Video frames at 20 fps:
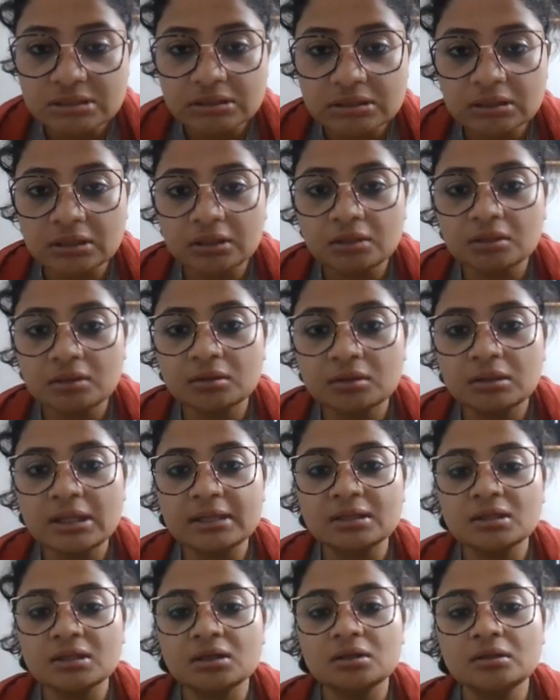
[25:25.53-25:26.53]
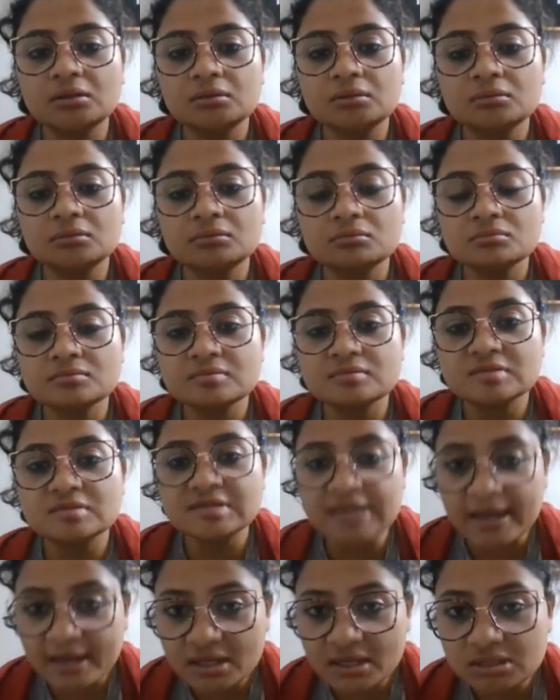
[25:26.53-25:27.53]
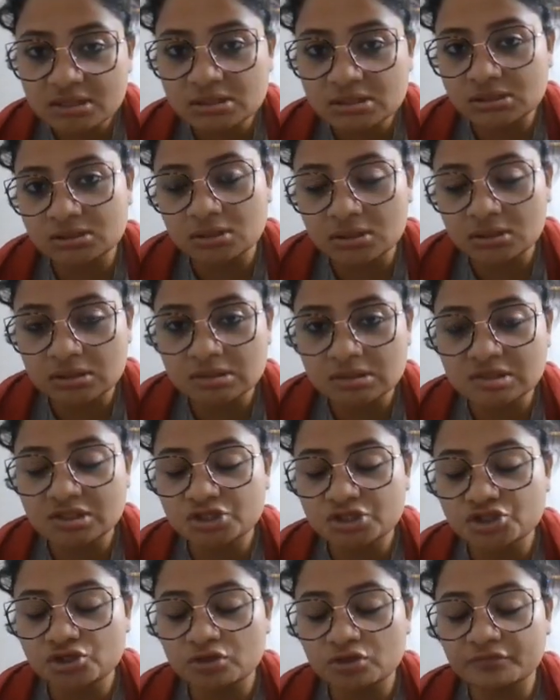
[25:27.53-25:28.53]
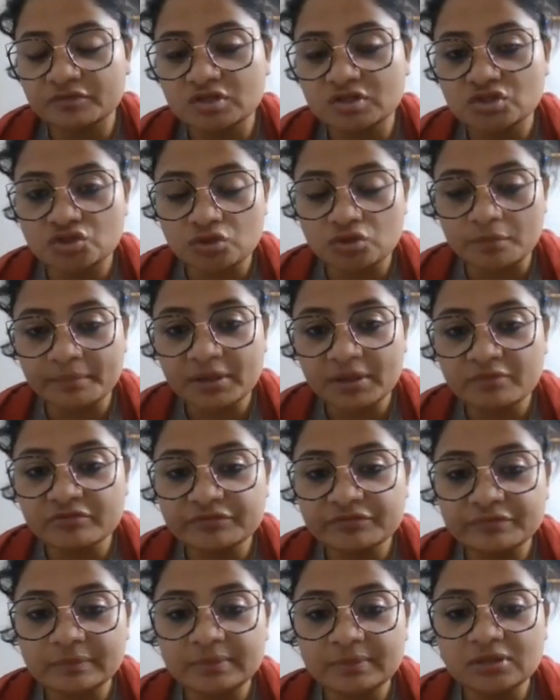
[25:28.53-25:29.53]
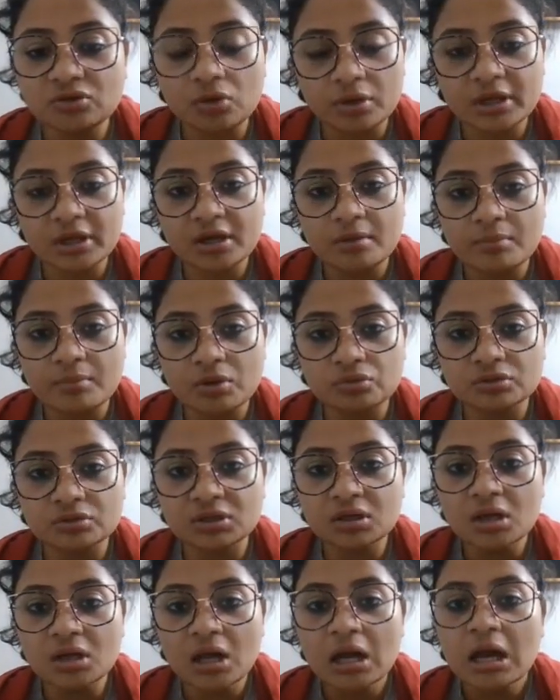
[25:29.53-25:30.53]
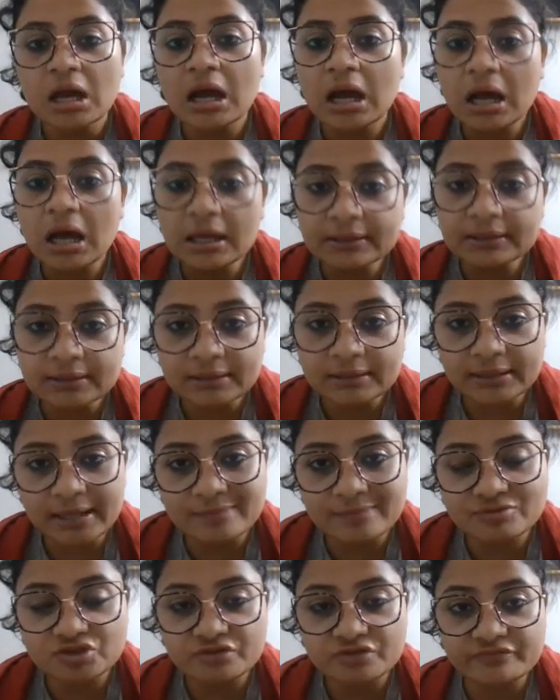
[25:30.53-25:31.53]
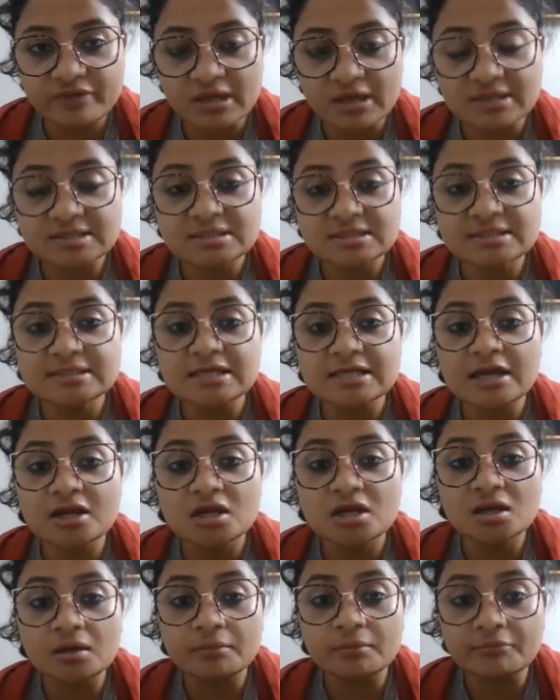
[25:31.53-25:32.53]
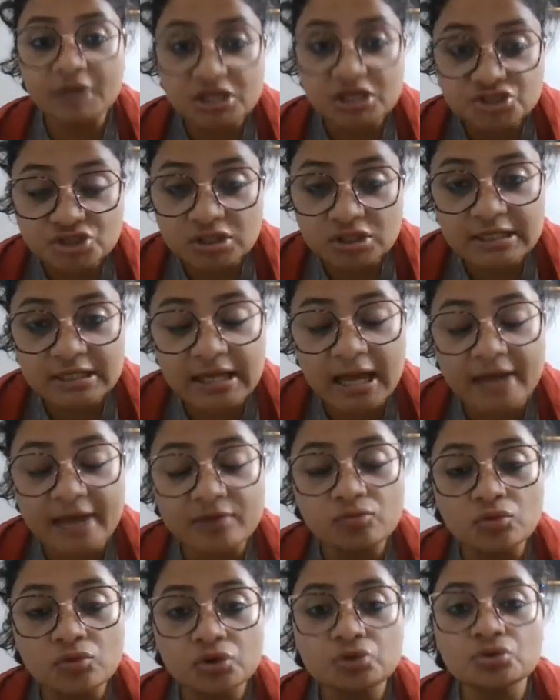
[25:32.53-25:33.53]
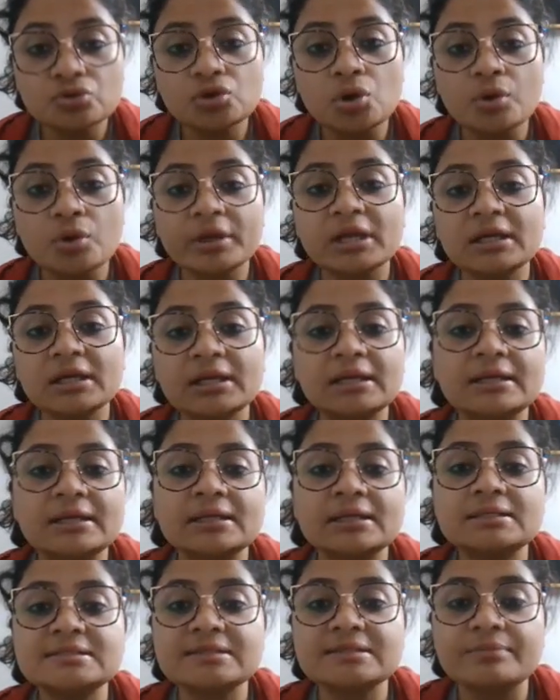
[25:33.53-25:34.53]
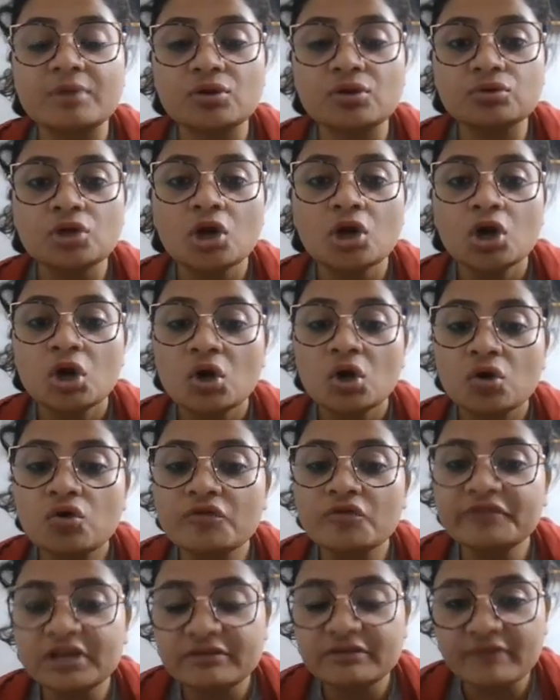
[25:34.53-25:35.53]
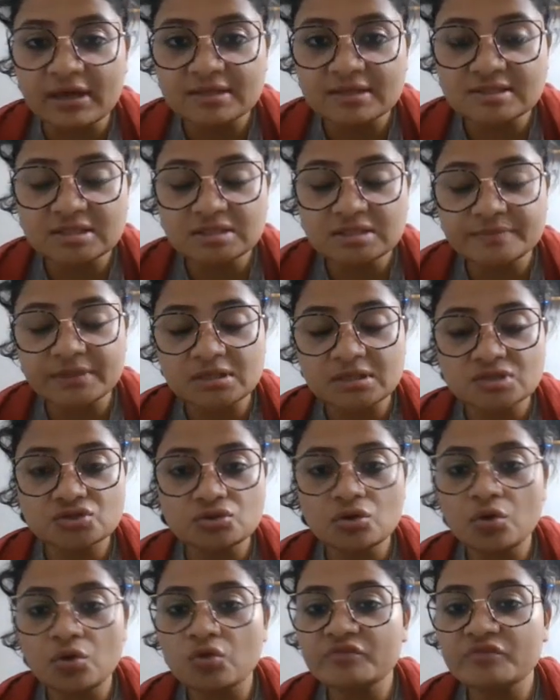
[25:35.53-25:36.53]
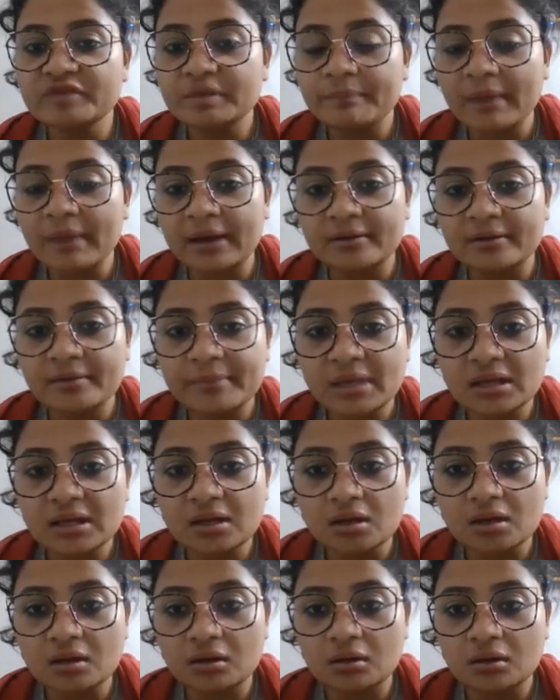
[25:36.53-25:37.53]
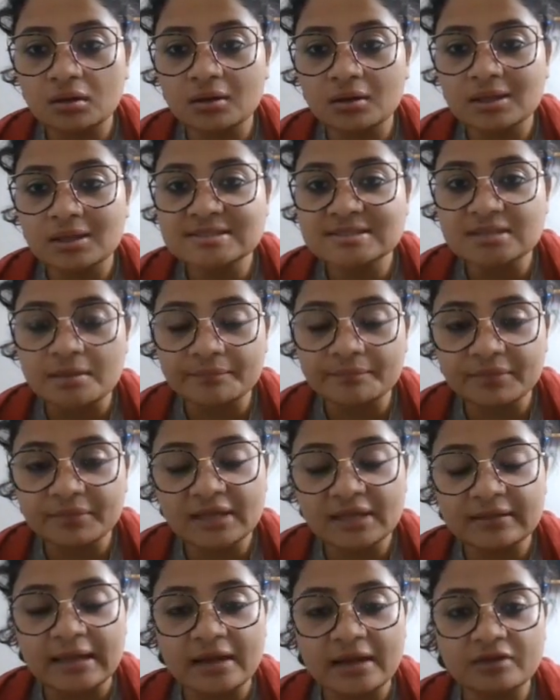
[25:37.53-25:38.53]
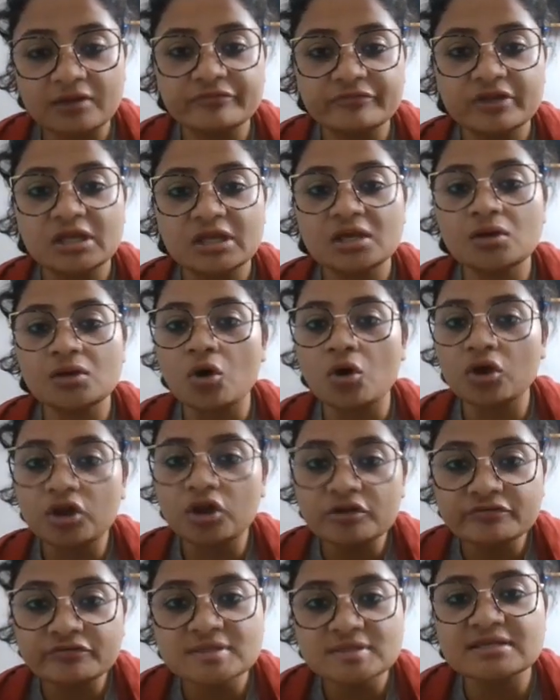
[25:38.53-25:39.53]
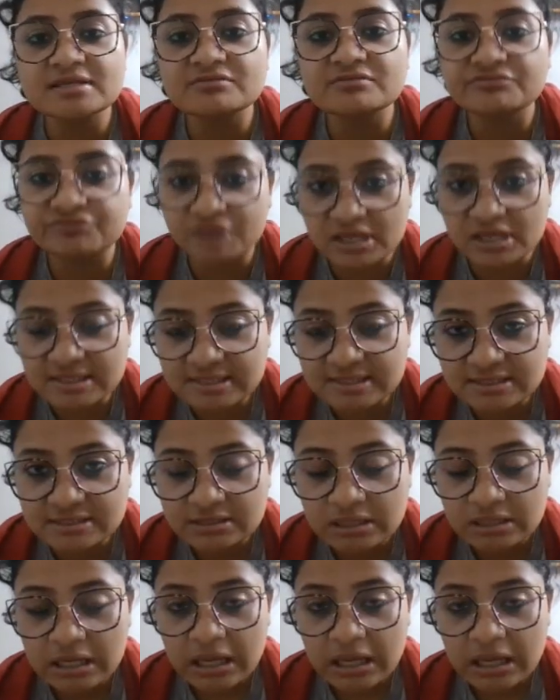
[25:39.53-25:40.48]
In the second session of this topic, we will be talking about the other types of vaccines, and majorly I want to talk in details about COVID vaccines, because COVID pandemic is something that we all of us have faced,